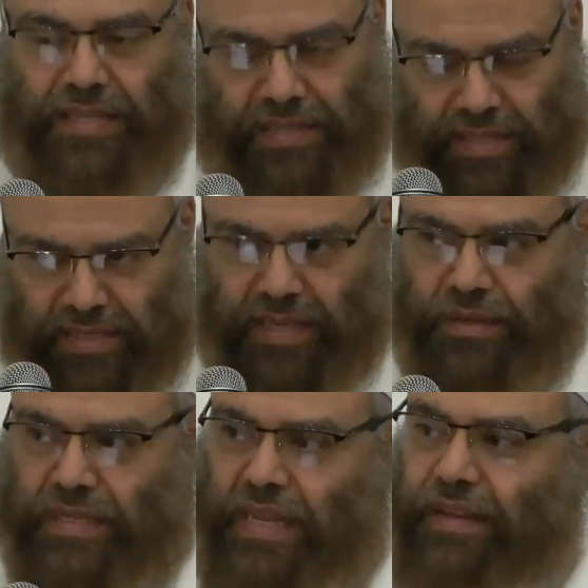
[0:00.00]
This is a
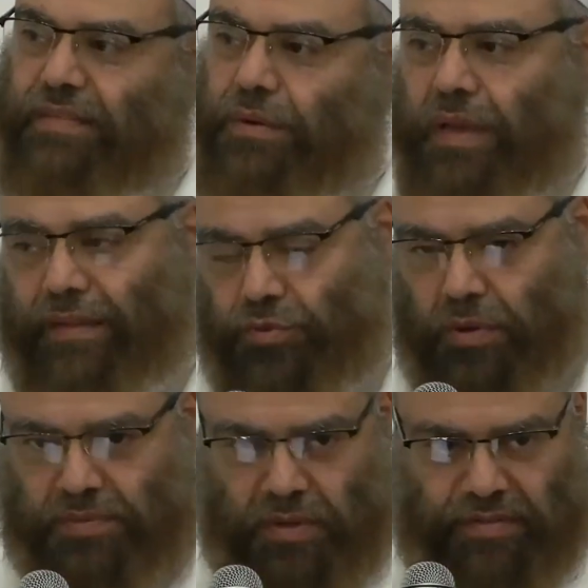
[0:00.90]
serious life that we have
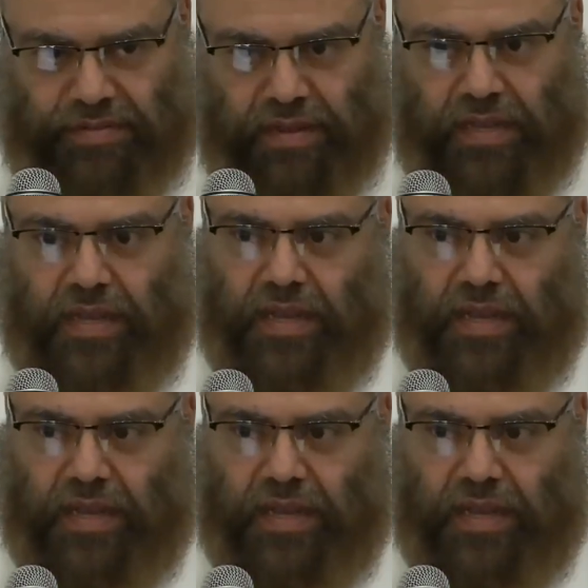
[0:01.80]
to observe.